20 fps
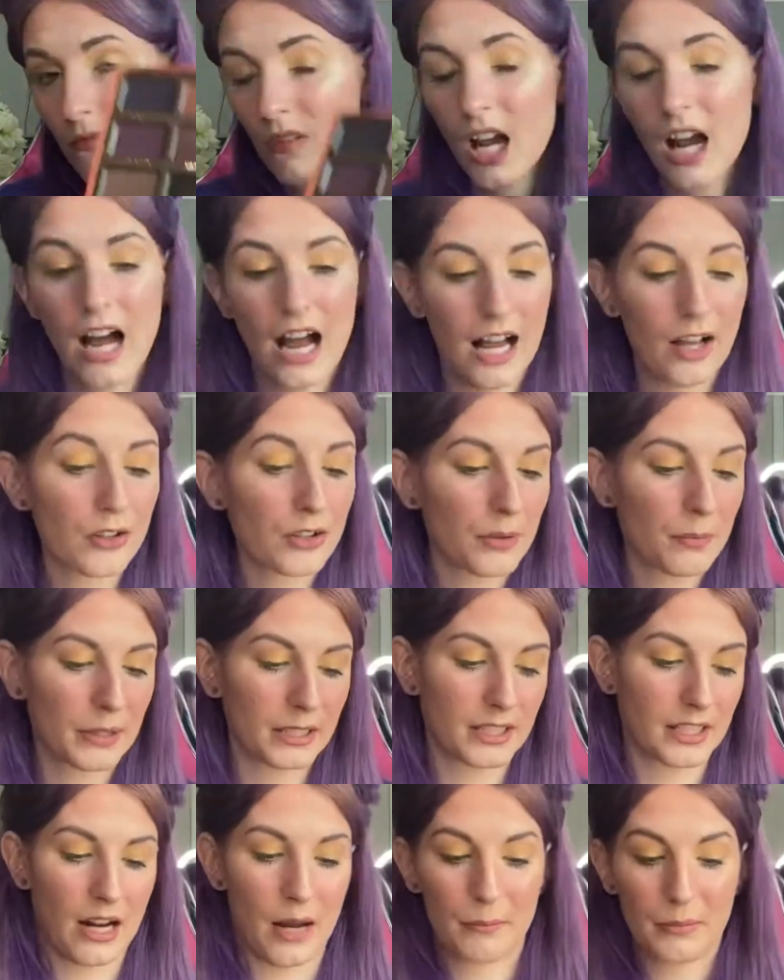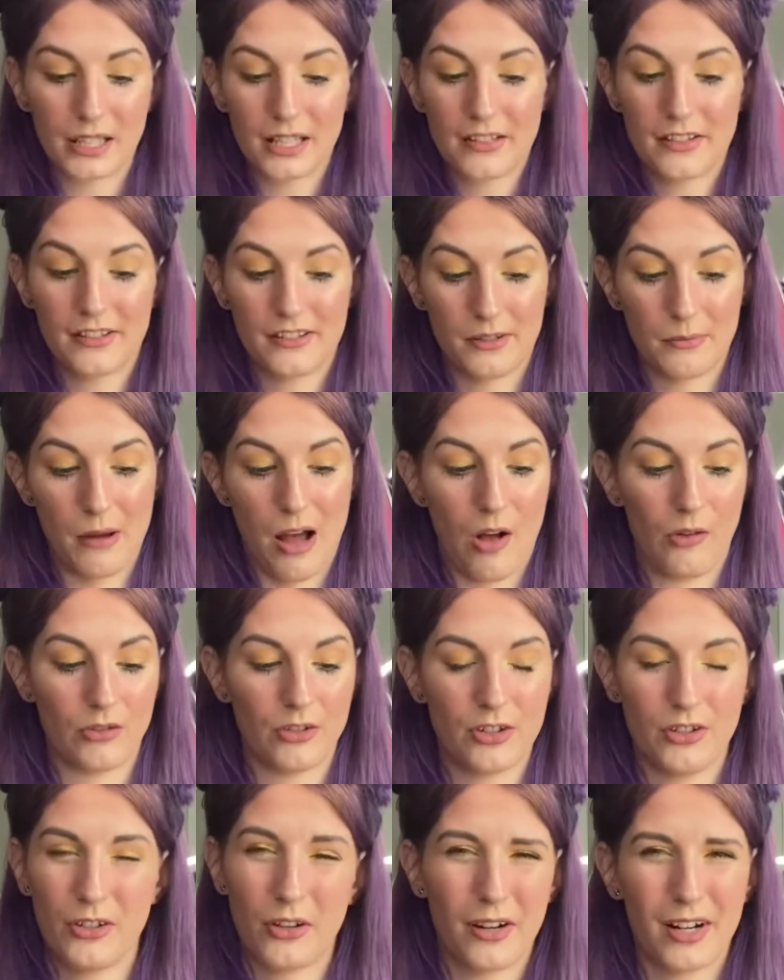I also picked it up because it
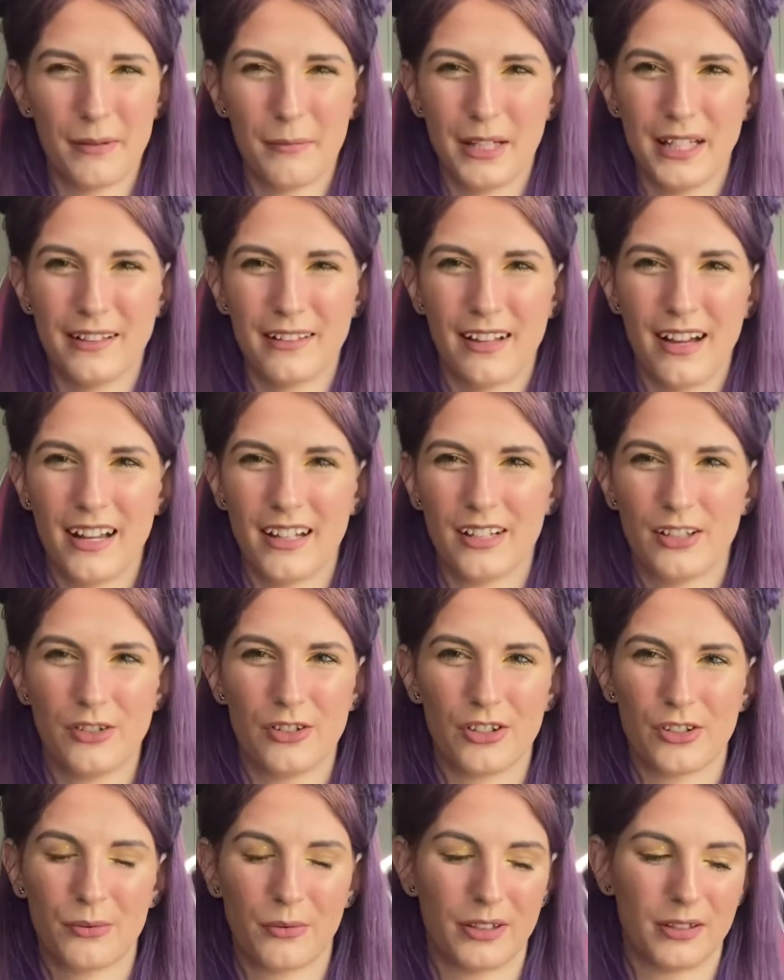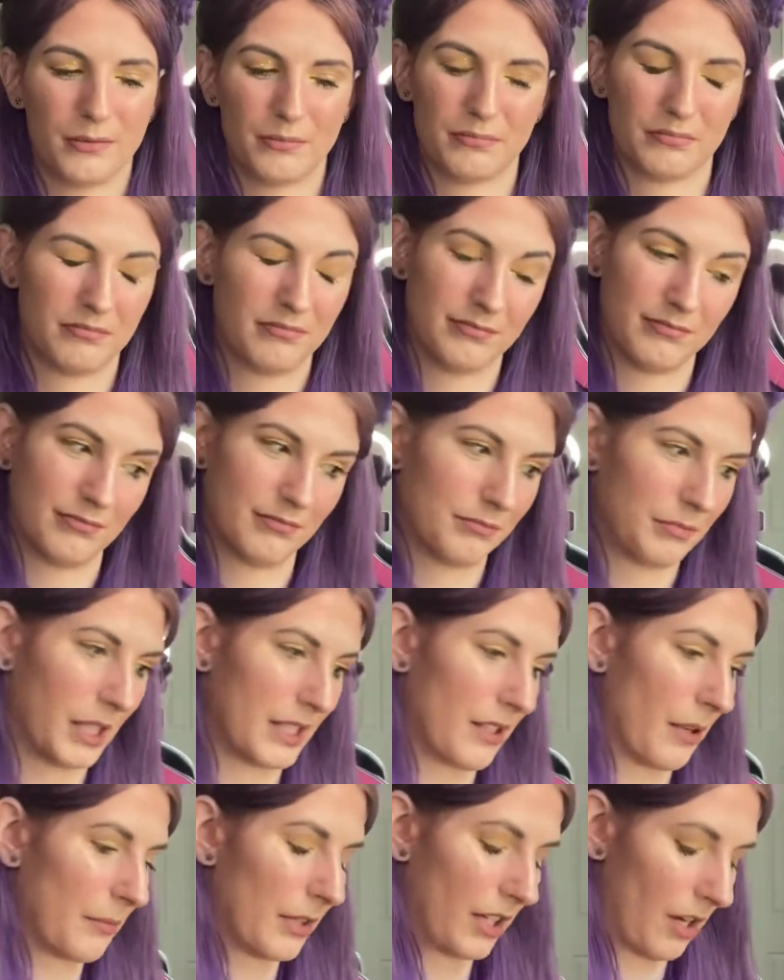smells. You know what I mean? Like, you just want to
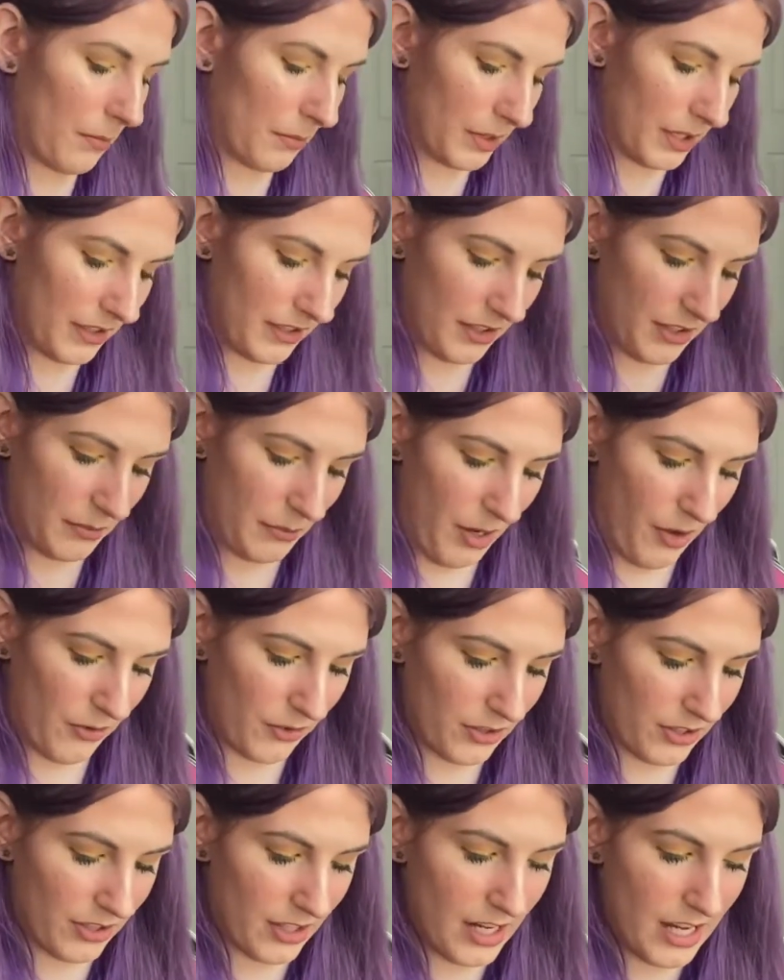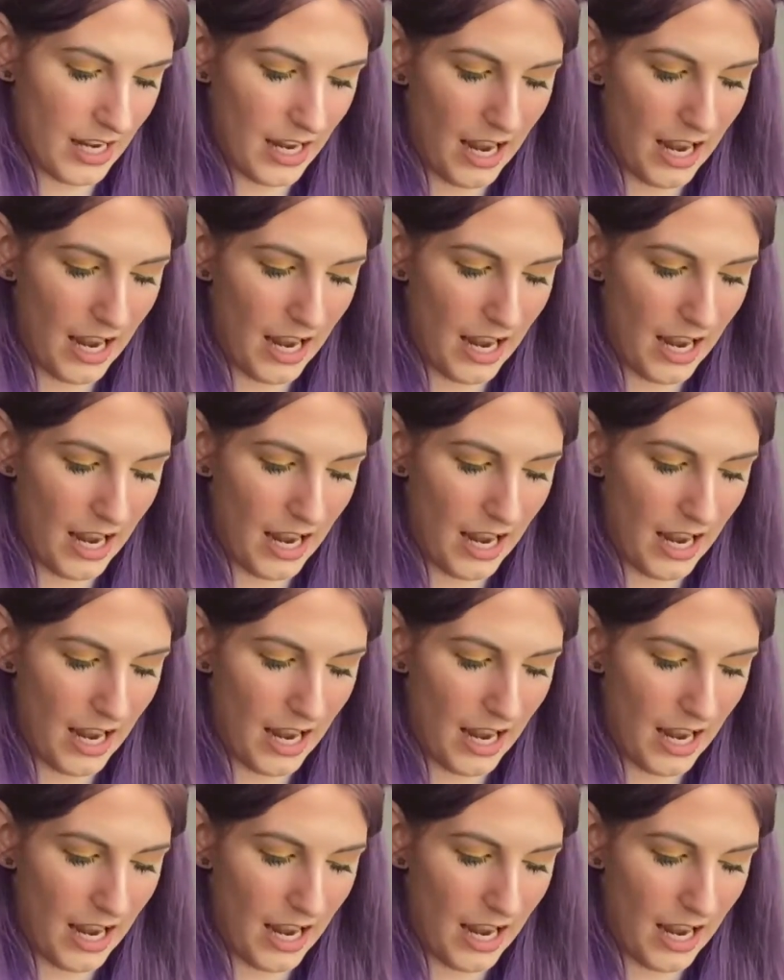pick something up because it smells.